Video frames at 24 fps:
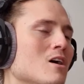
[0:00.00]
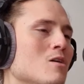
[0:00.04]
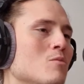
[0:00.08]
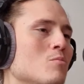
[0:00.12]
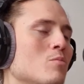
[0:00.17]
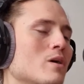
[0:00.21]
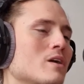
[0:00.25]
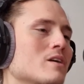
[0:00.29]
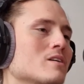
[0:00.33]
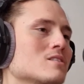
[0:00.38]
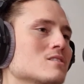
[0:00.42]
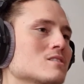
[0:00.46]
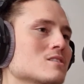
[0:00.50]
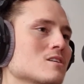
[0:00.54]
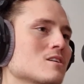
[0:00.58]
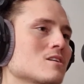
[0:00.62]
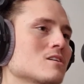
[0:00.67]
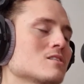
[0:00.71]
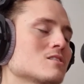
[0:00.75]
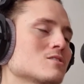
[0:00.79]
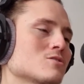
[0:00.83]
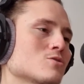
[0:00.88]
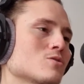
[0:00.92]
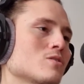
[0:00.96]
but
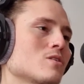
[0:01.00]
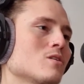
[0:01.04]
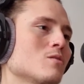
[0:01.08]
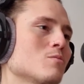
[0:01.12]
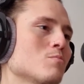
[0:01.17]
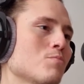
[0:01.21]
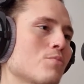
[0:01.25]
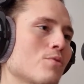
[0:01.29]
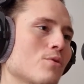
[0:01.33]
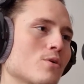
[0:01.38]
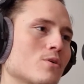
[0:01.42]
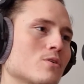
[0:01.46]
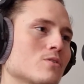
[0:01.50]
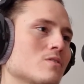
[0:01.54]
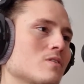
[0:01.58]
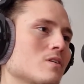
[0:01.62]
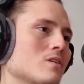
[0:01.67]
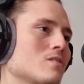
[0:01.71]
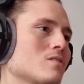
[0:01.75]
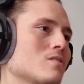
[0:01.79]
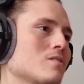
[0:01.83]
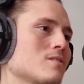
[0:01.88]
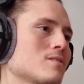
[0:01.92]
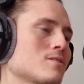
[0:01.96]
it's
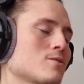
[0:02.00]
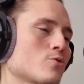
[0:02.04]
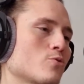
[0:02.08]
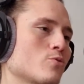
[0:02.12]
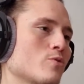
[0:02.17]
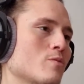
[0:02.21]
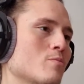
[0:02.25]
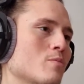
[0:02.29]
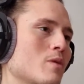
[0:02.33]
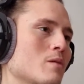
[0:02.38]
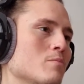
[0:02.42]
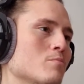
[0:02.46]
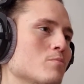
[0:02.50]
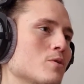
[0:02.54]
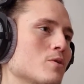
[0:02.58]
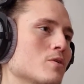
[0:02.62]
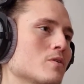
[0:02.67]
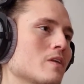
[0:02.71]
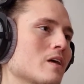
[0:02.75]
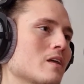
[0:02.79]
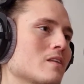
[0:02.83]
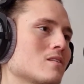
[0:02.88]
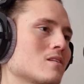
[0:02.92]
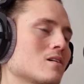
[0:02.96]
important to remember
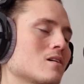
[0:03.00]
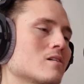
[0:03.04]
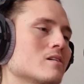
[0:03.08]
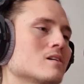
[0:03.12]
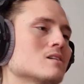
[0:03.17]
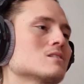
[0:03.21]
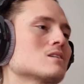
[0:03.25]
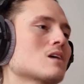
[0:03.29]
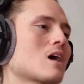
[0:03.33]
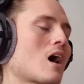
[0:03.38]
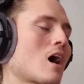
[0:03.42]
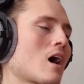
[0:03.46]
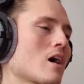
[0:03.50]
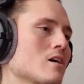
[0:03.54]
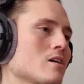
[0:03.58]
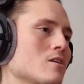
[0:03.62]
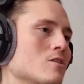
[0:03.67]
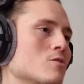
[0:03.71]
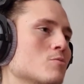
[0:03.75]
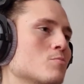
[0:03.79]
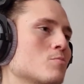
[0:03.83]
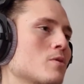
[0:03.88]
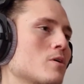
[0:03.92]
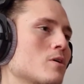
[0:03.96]
that there is a
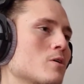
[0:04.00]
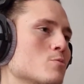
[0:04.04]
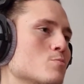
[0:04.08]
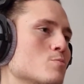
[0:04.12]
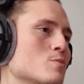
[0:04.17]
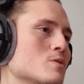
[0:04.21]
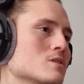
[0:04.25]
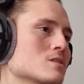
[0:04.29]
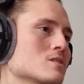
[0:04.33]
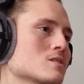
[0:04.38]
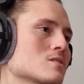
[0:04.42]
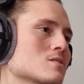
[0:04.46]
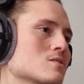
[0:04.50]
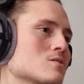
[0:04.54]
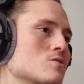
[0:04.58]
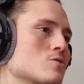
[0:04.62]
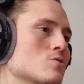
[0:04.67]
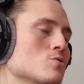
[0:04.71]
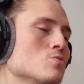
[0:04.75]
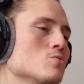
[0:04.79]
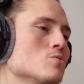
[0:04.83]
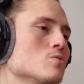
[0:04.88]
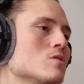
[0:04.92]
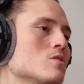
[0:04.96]
higher purpose
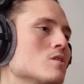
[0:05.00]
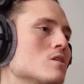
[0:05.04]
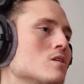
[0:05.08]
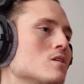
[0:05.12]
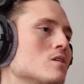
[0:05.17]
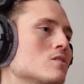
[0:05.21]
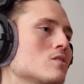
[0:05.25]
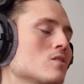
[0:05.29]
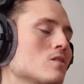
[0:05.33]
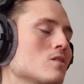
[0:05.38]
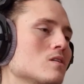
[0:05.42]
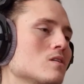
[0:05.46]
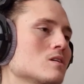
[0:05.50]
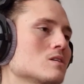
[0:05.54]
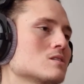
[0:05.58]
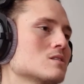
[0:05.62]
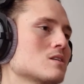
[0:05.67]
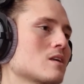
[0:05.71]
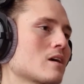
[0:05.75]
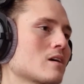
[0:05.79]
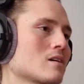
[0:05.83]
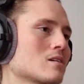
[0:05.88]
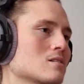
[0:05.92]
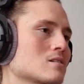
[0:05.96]
to these
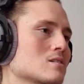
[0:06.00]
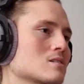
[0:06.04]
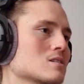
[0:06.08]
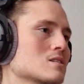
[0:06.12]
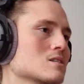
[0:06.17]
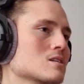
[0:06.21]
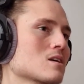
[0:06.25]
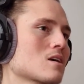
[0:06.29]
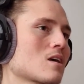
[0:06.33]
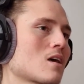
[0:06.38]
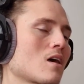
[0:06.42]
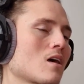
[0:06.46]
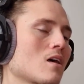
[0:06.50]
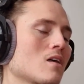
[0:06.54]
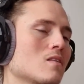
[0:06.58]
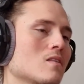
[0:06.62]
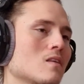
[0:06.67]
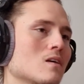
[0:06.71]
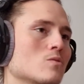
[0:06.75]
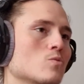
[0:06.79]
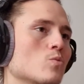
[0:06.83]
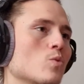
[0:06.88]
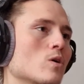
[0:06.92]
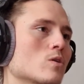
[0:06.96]
things
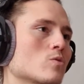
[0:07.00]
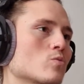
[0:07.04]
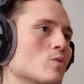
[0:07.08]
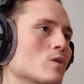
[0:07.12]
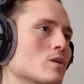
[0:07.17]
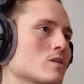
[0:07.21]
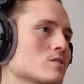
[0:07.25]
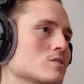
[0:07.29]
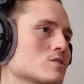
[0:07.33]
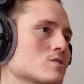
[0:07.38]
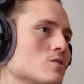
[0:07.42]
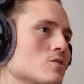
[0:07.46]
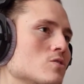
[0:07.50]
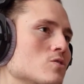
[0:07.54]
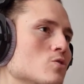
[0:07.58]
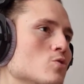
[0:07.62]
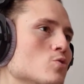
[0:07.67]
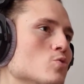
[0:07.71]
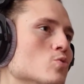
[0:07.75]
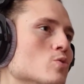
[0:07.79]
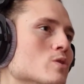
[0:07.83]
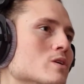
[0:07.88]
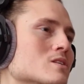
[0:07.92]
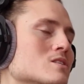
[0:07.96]
that one wants to
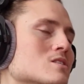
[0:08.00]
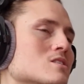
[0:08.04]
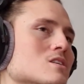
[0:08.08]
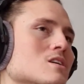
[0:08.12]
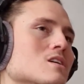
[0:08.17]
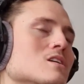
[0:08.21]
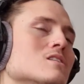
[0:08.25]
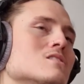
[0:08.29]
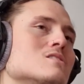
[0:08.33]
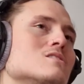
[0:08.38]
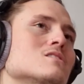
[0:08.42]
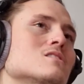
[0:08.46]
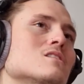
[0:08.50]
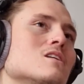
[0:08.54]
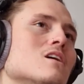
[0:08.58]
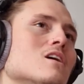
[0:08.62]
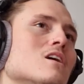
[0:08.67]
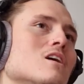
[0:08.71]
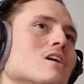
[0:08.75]
do. It's